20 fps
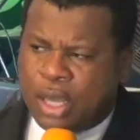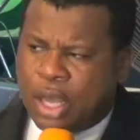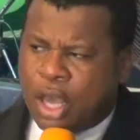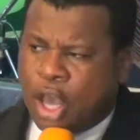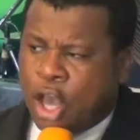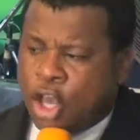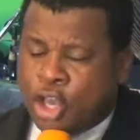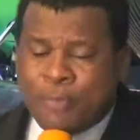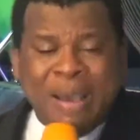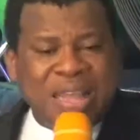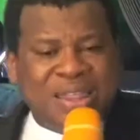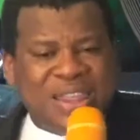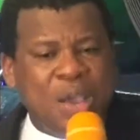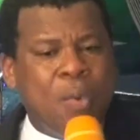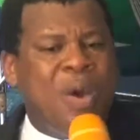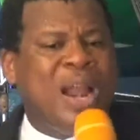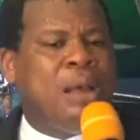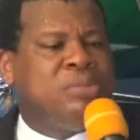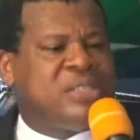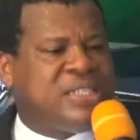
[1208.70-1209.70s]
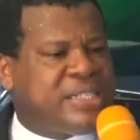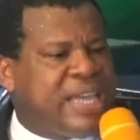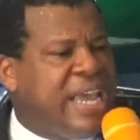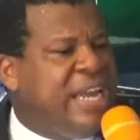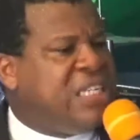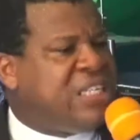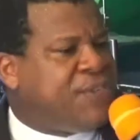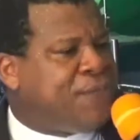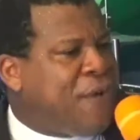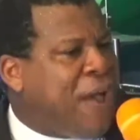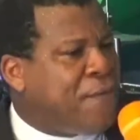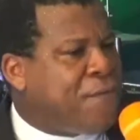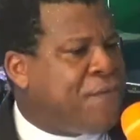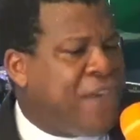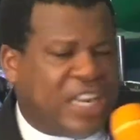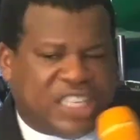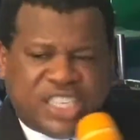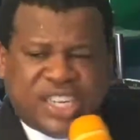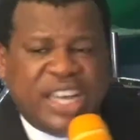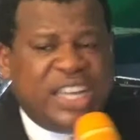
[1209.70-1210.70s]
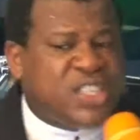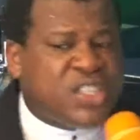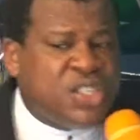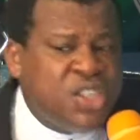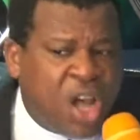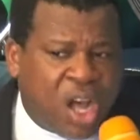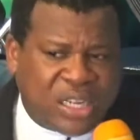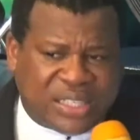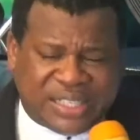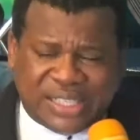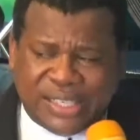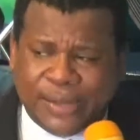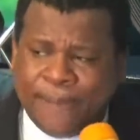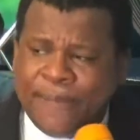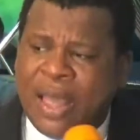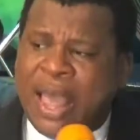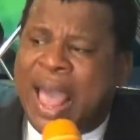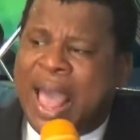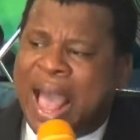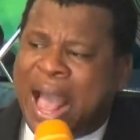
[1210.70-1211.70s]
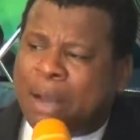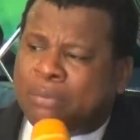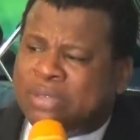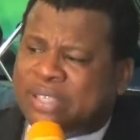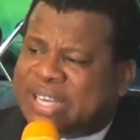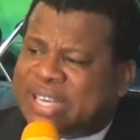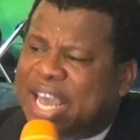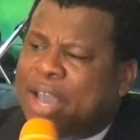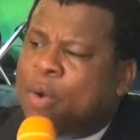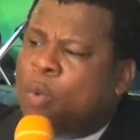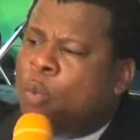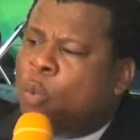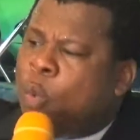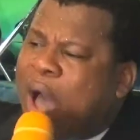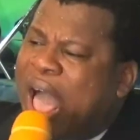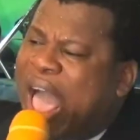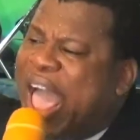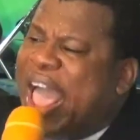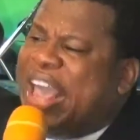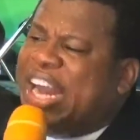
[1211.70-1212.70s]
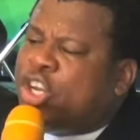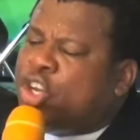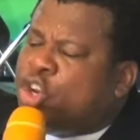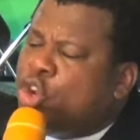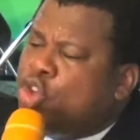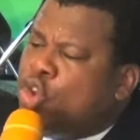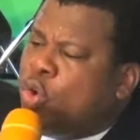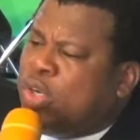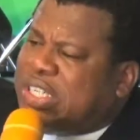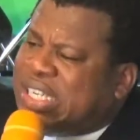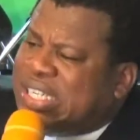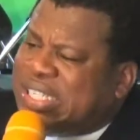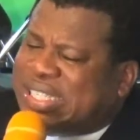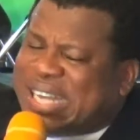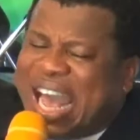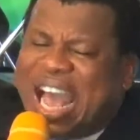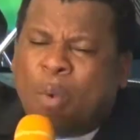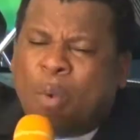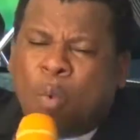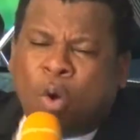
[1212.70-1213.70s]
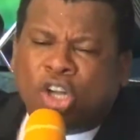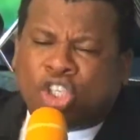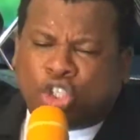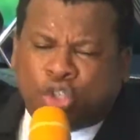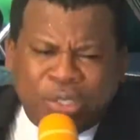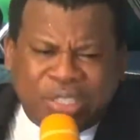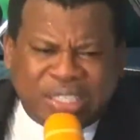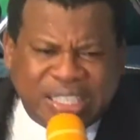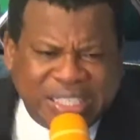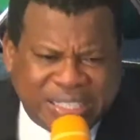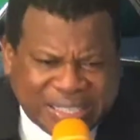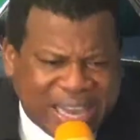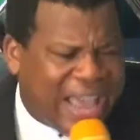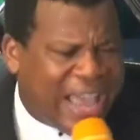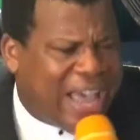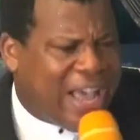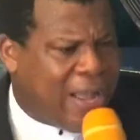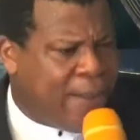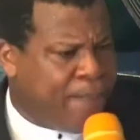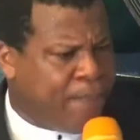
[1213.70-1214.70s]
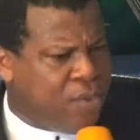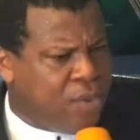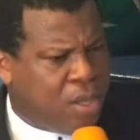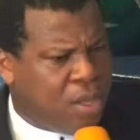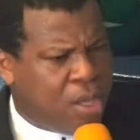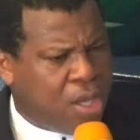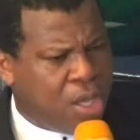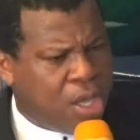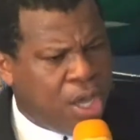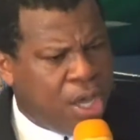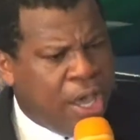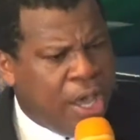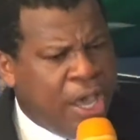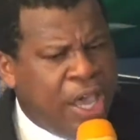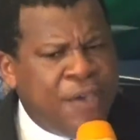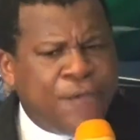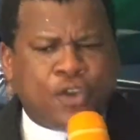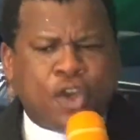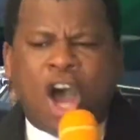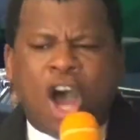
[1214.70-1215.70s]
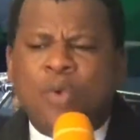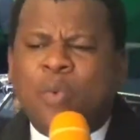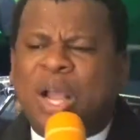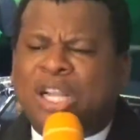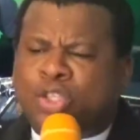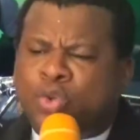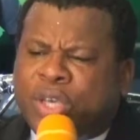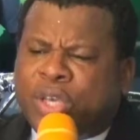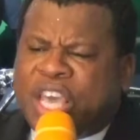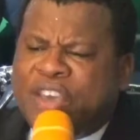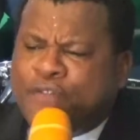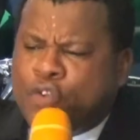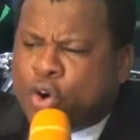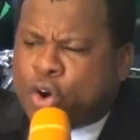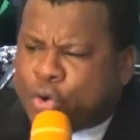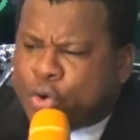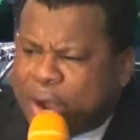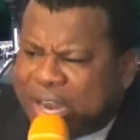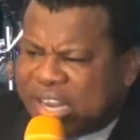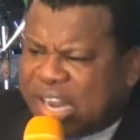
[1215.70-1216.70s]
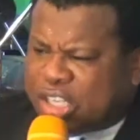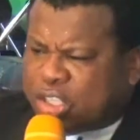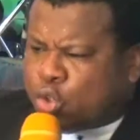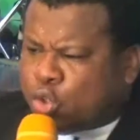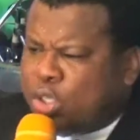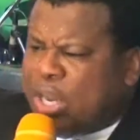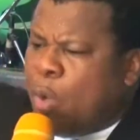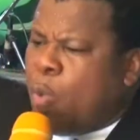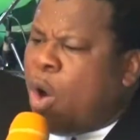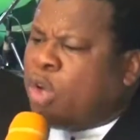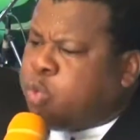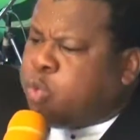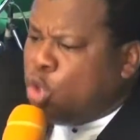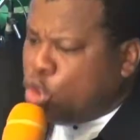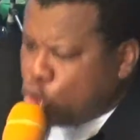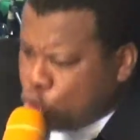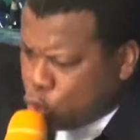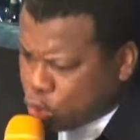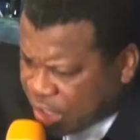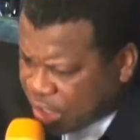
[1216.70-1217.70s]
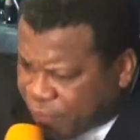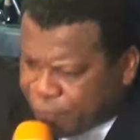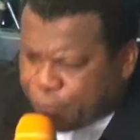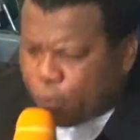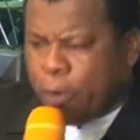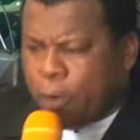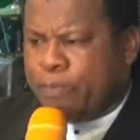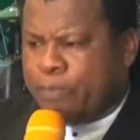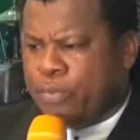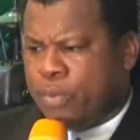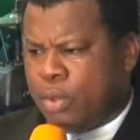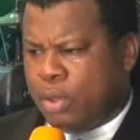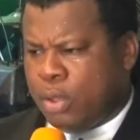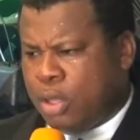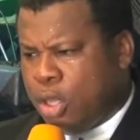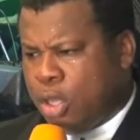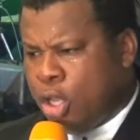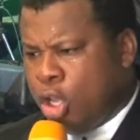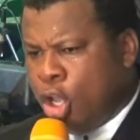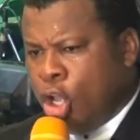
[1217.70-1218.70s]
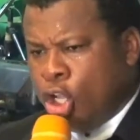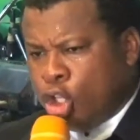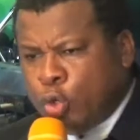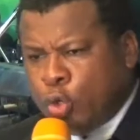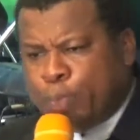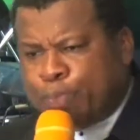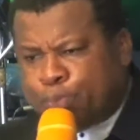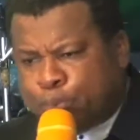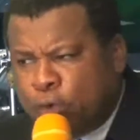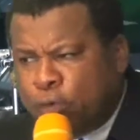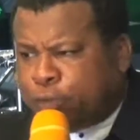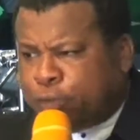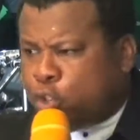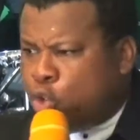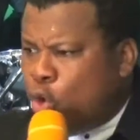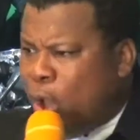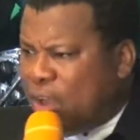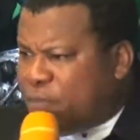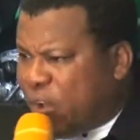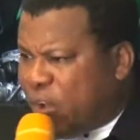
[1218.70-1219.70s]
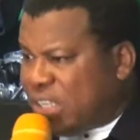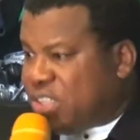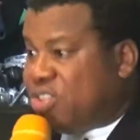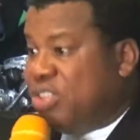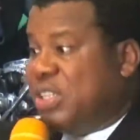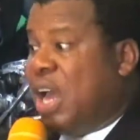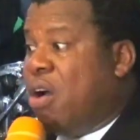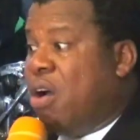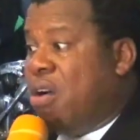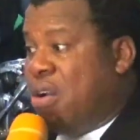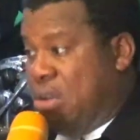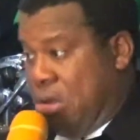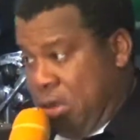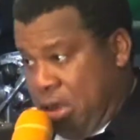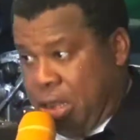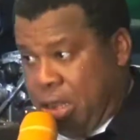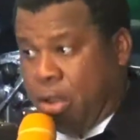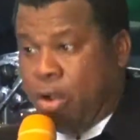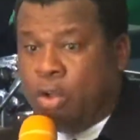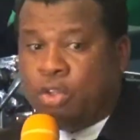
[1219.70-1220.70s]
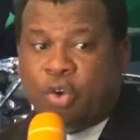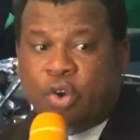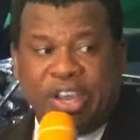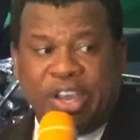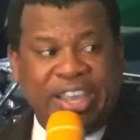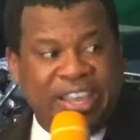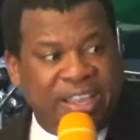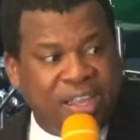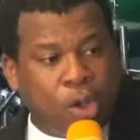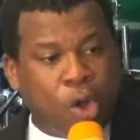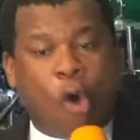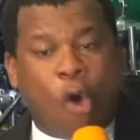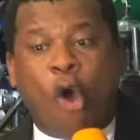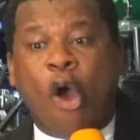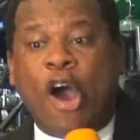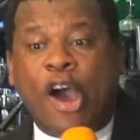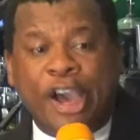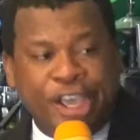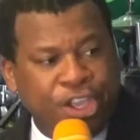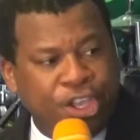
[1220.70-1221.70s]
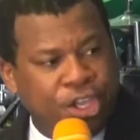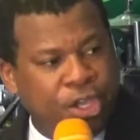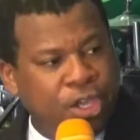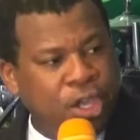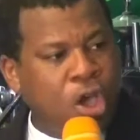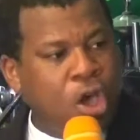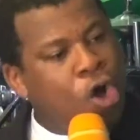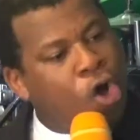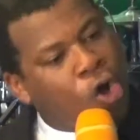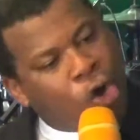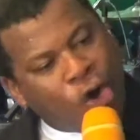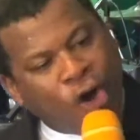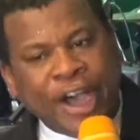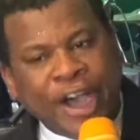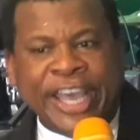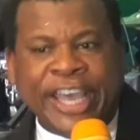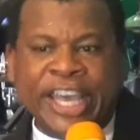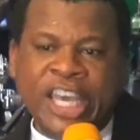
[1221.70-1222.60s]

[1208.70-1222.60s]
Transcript: You might think what I'm saying is far-fetched. It's not. I'm saying, why do you desire what you desire? If God were to give you greatness today, what would you use it for? To prove to your adversary that, Otoin, why?